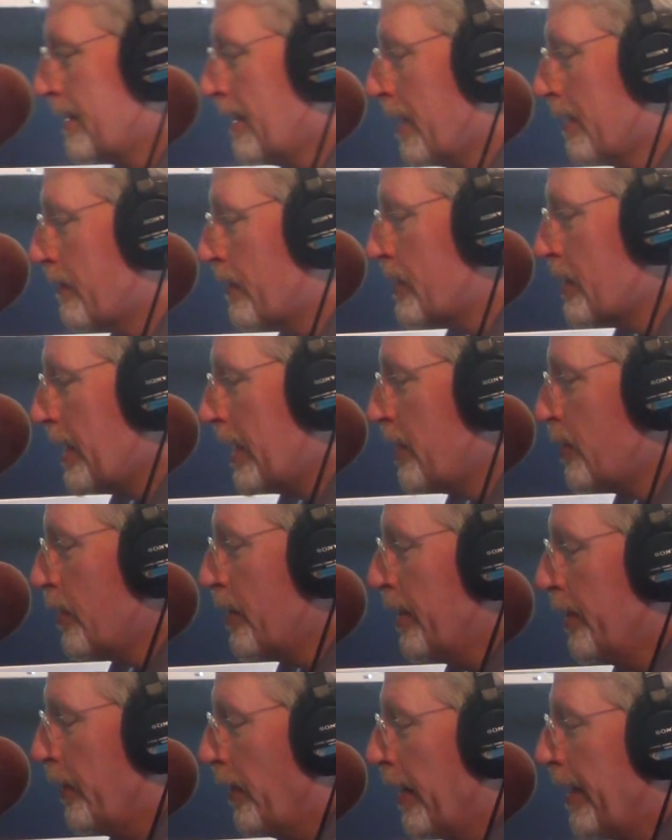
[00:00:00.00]
Conversation
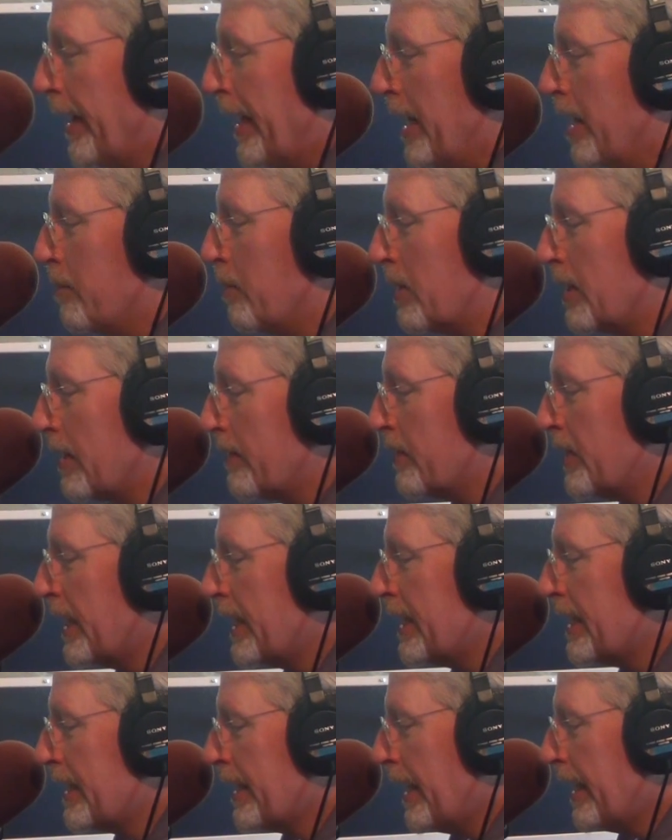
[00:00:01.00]
here on
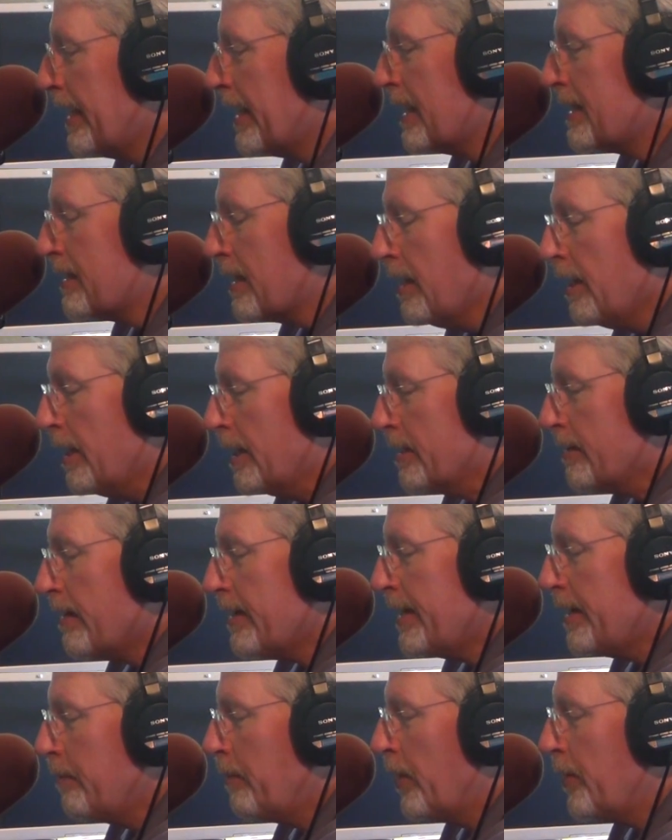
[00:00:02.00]
AM1180 K-YES,
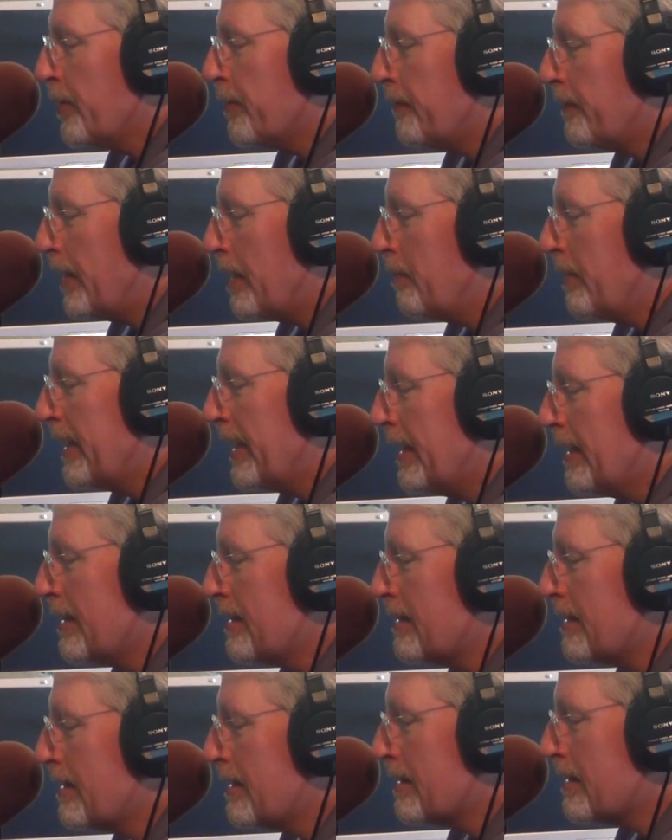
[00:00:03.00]
talking about the Family
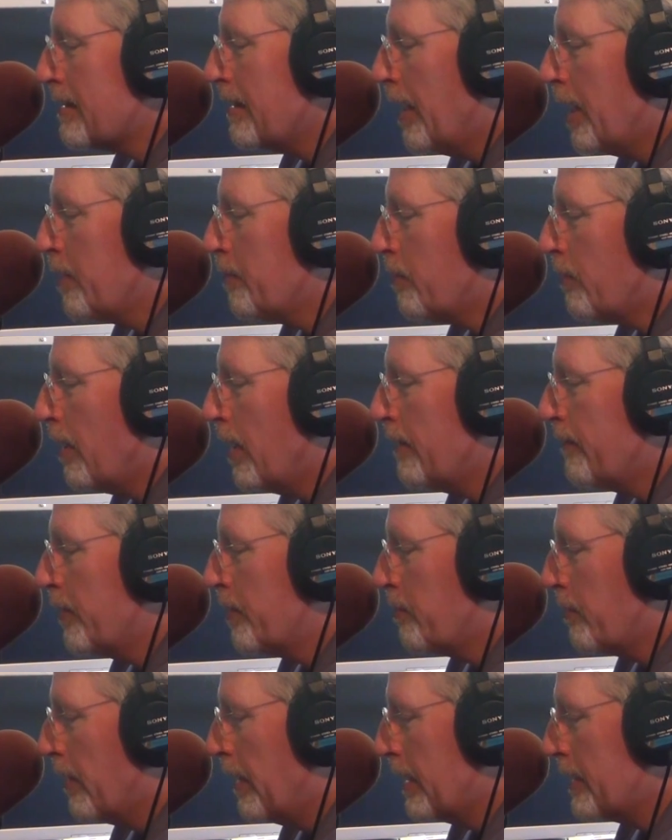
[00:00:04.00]
Innocence Nonprofit
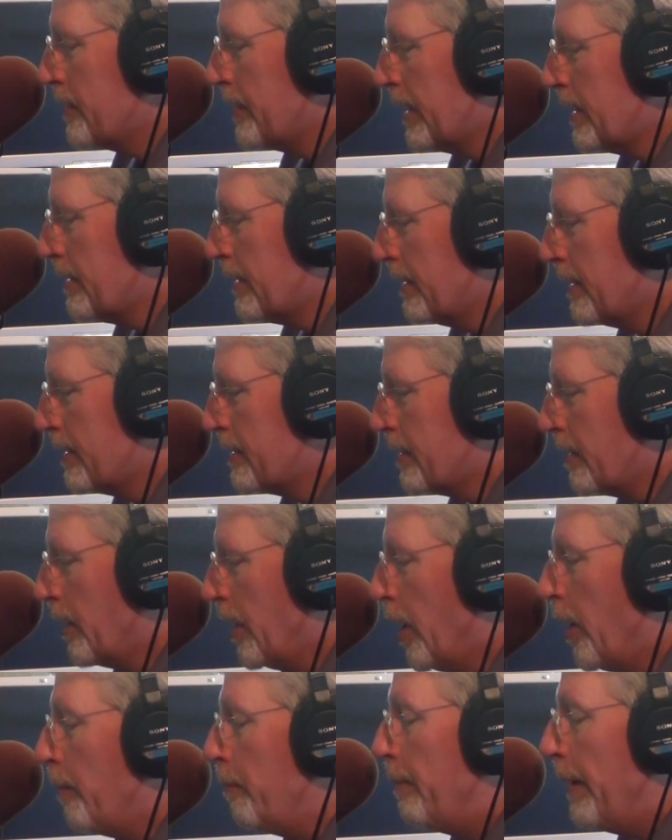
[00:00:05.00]
Project, and it's
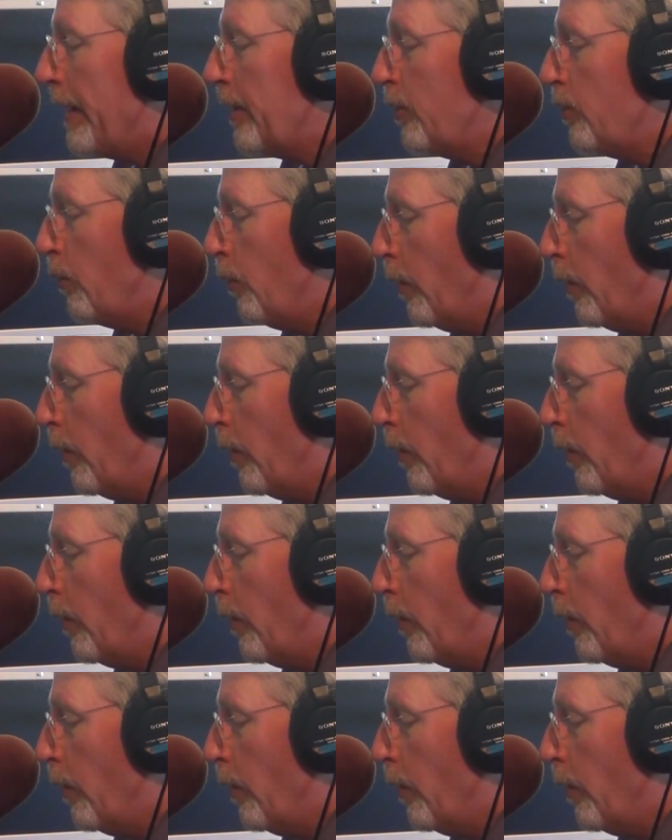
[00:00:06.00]
a better